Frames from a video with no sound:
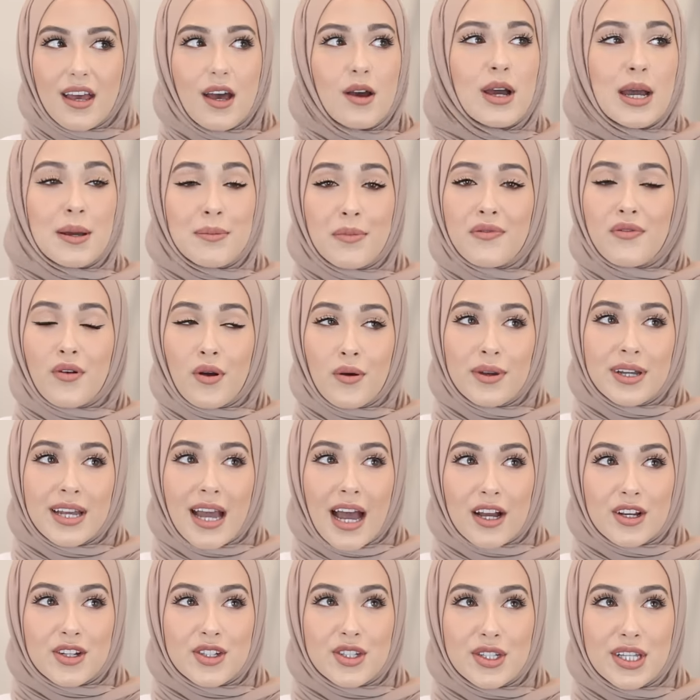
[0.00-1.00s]
Okay, before we
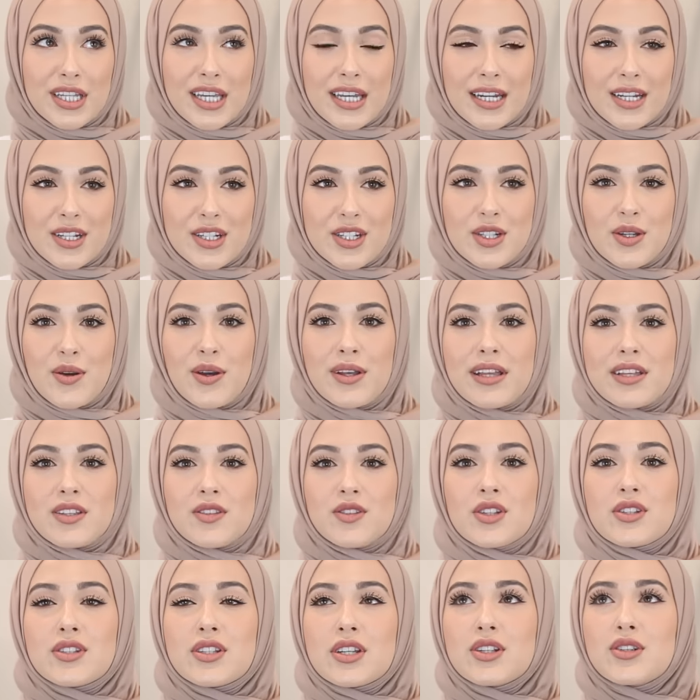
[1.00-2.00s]
actually get into it, let's just